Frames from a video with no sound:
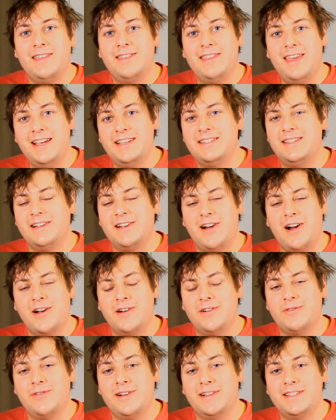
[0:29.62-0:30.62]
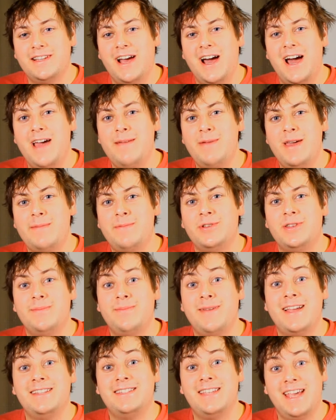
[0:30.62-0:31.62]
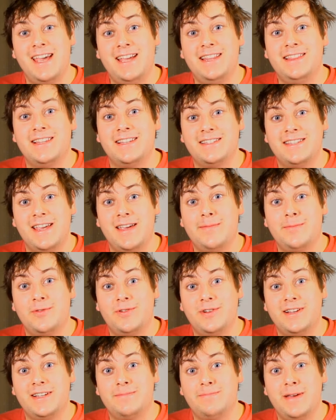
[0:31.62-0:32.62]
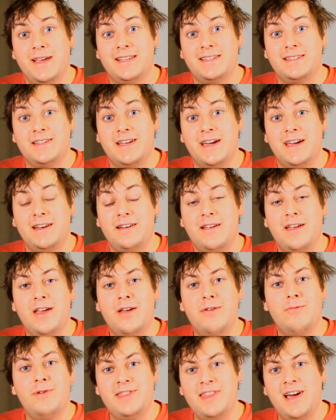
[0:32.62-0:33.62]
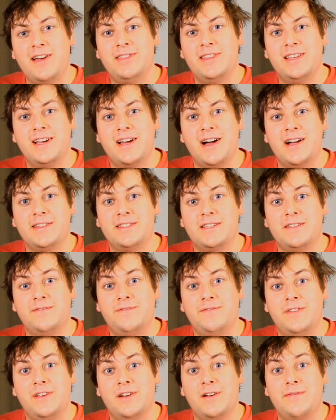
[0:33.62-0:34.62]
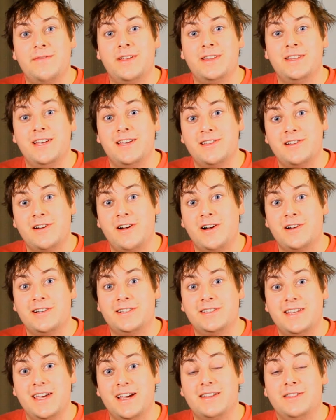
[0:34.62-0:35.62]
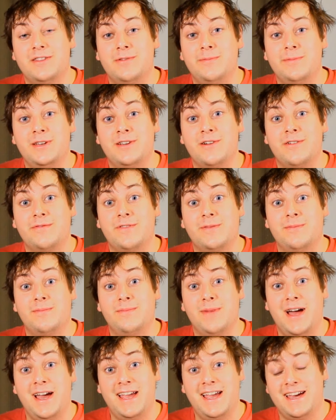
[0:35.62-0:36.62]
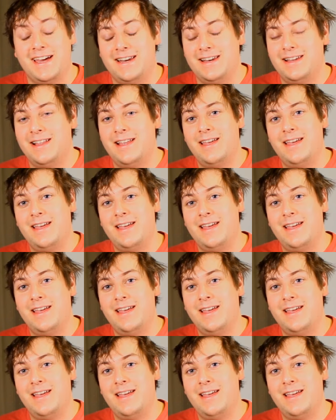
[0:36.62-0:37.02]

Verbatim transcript: Thanks to Cardiroids, I'm able to maintain the same grease-based diet without the constant fear of another heart attack looming over my head.